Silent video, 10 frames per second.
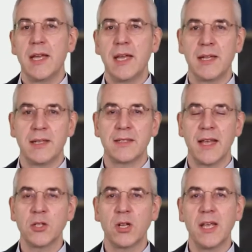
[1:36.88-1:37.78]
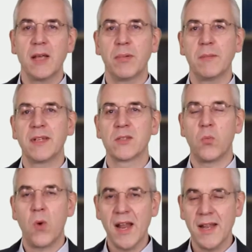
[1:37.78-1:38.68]
It essentially implements
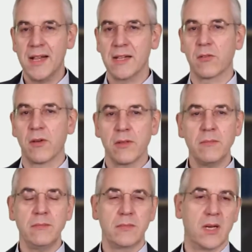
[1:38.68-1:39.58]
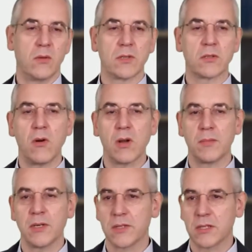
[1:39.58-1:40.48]
one algorithm, I will talk
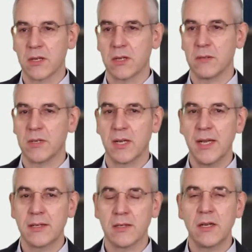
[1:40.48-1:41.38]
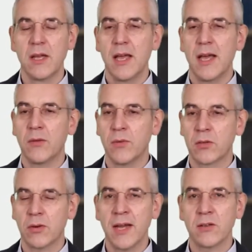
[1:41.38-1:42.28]
about this a little bit later, and we
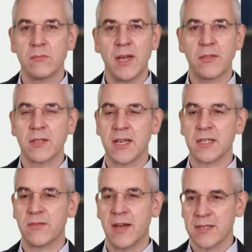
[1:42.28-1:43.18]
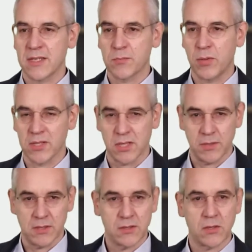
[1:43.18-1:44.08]
try to make this as fast as
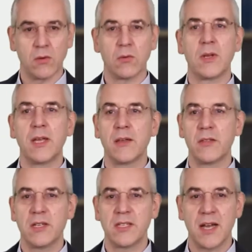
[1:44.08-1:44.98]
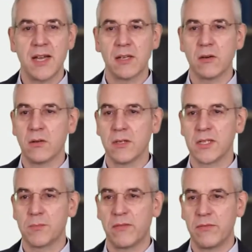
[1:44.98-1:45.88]
possible. So here the design goal
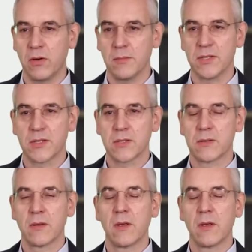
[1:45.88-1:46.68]
is performance.